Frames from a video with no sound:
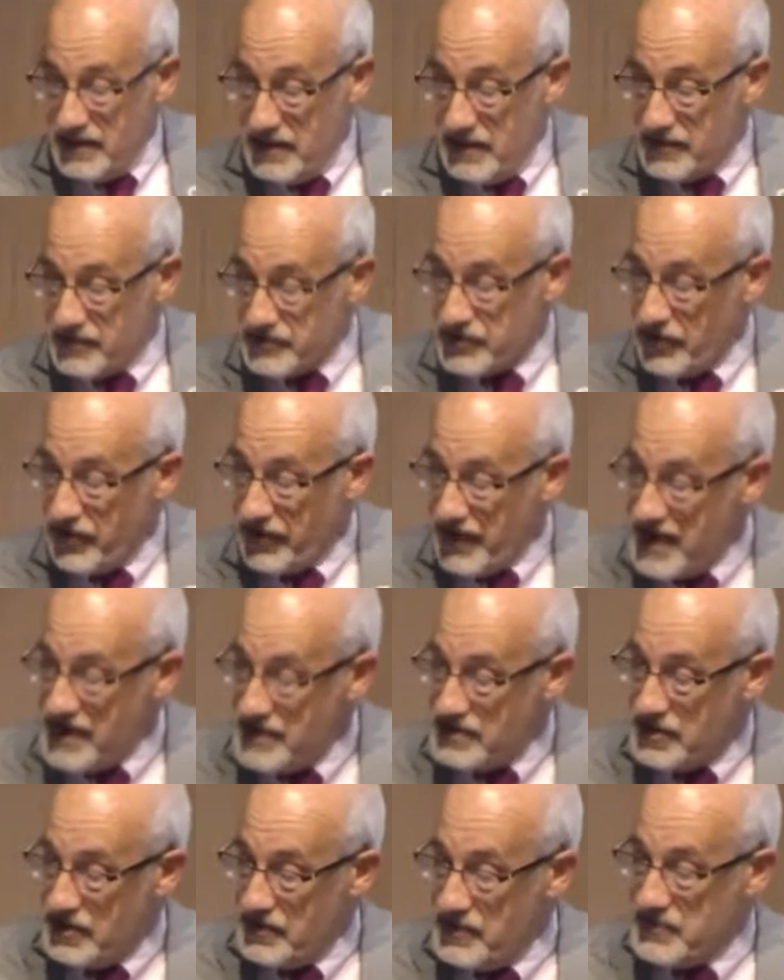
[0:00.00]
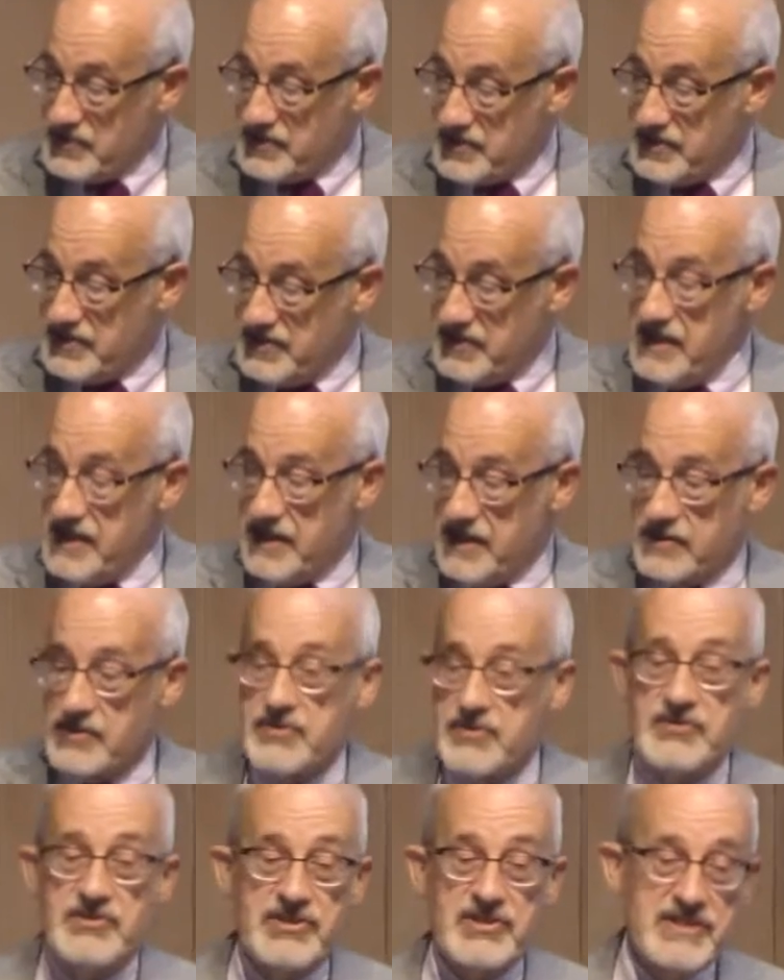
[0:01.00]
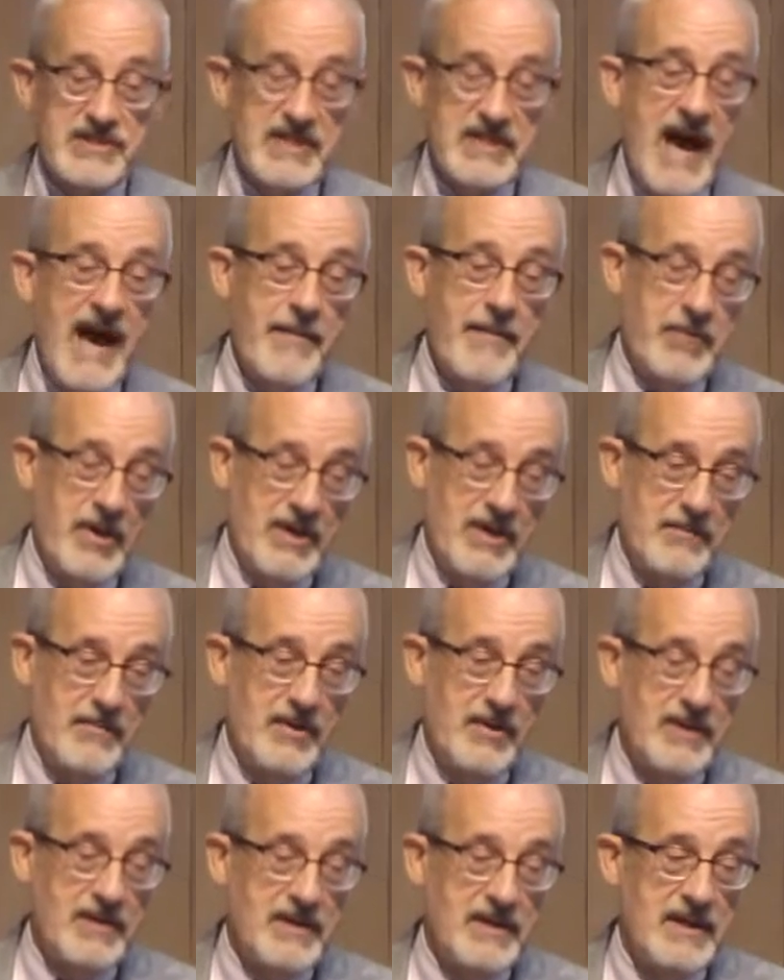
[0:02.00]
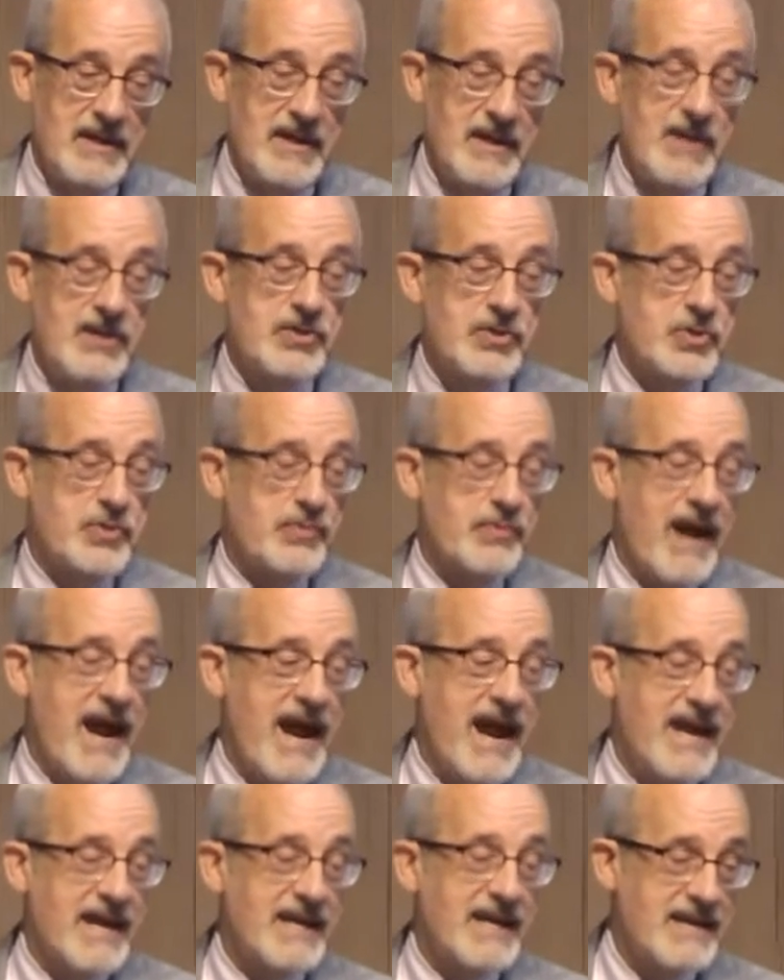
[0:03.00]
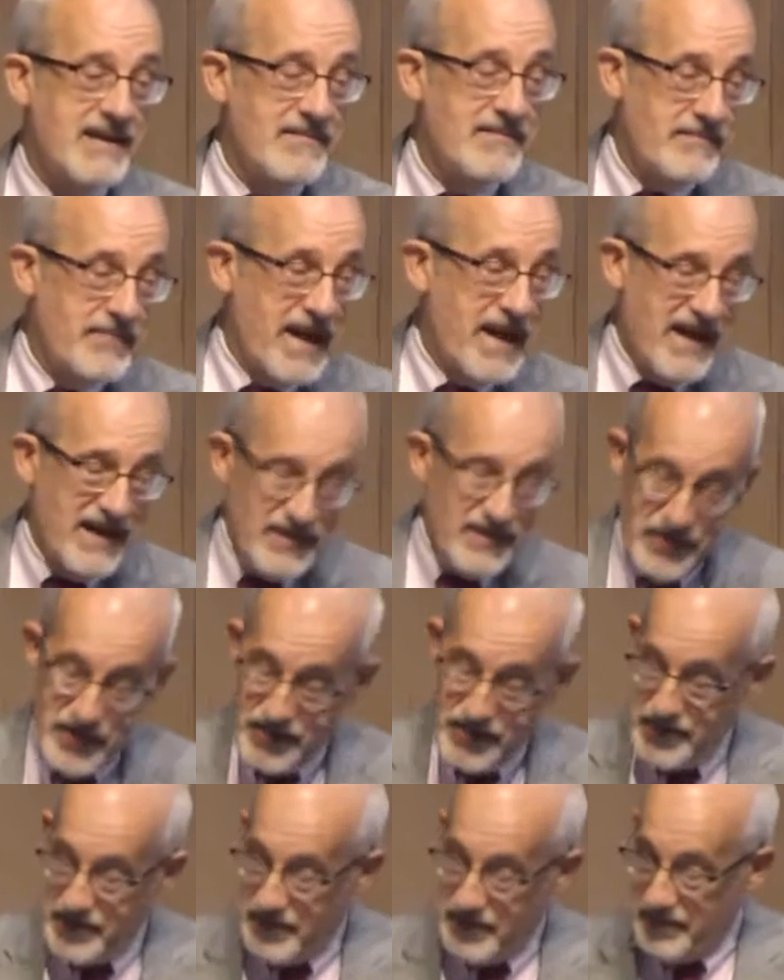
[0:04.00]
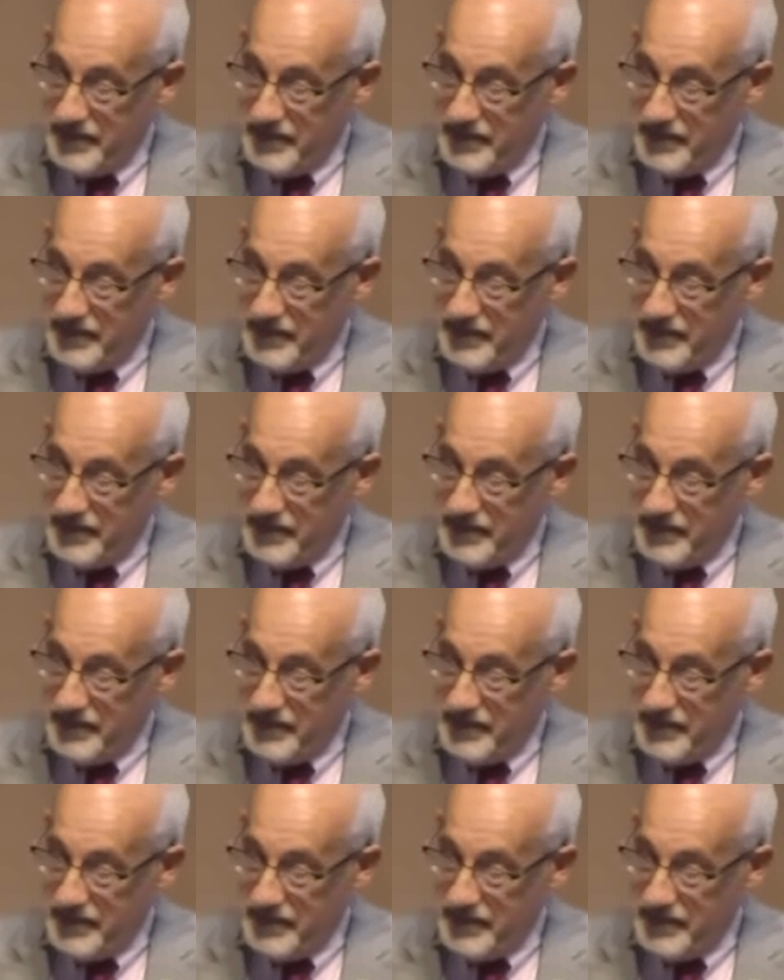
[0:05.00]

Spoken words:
So they too seek to stop him and drag him back home.